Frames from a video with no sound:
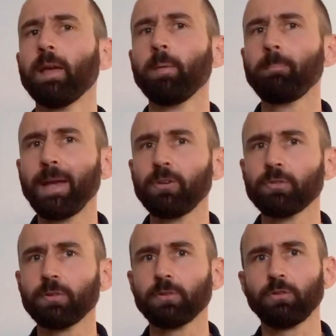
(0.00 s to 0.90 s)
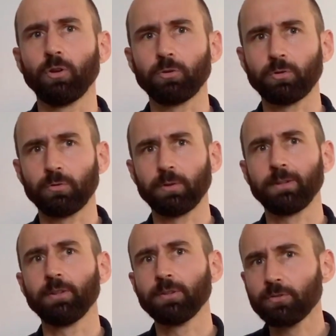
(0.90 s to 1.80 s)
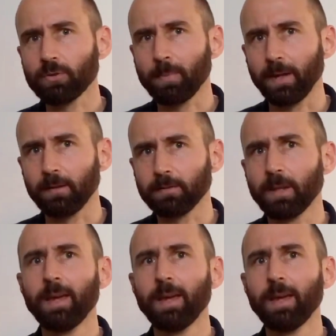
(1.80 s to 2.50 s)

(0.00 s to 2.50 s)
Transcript: Patients, doctors, and decision makers